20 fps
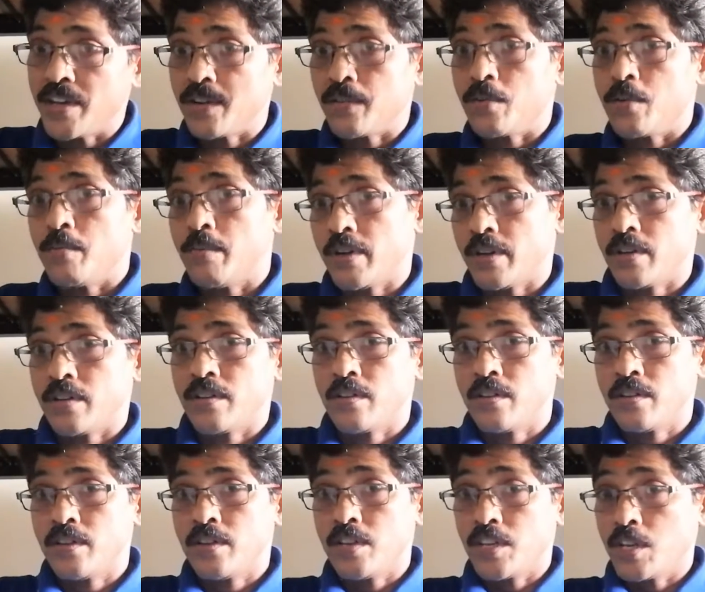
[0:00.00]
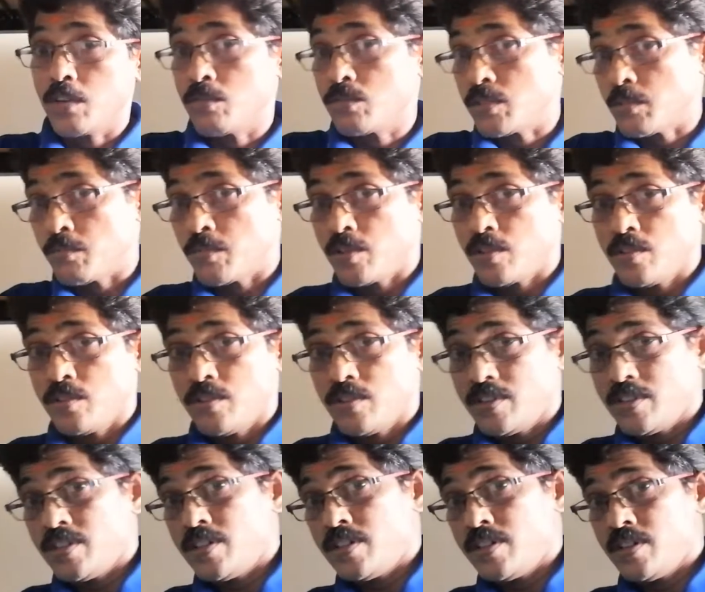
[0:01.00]
and go back. He give some
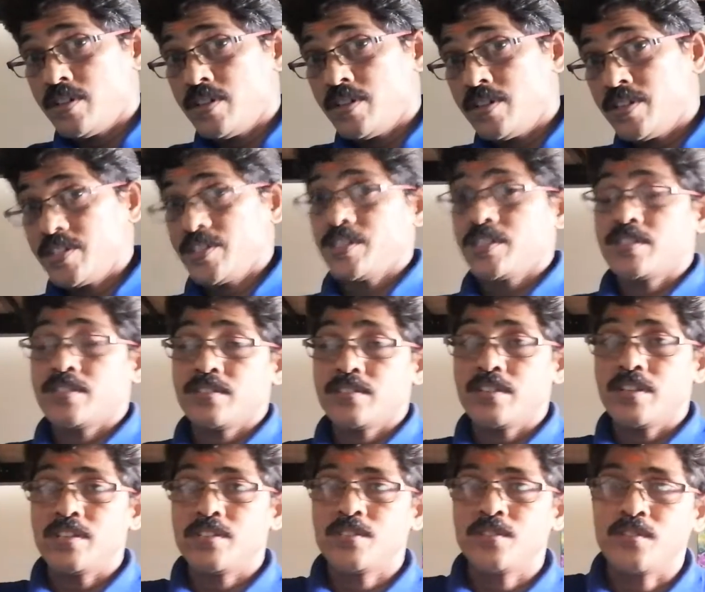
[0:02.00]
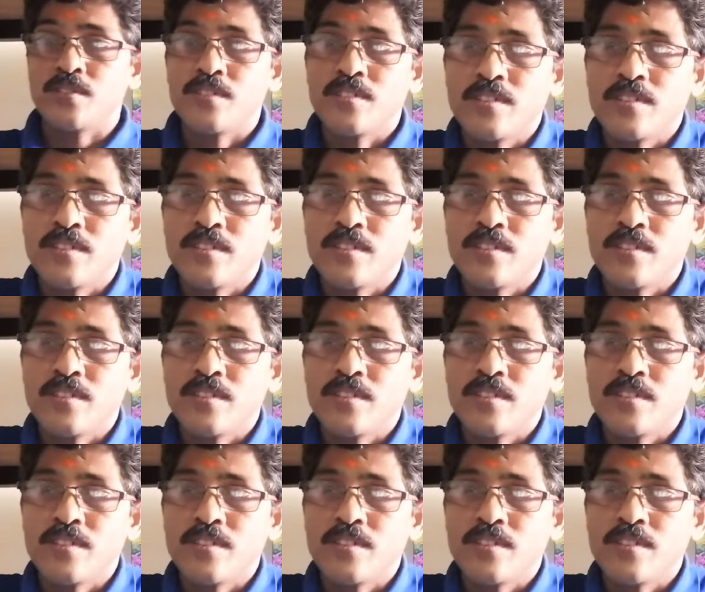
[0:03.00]
instructions also.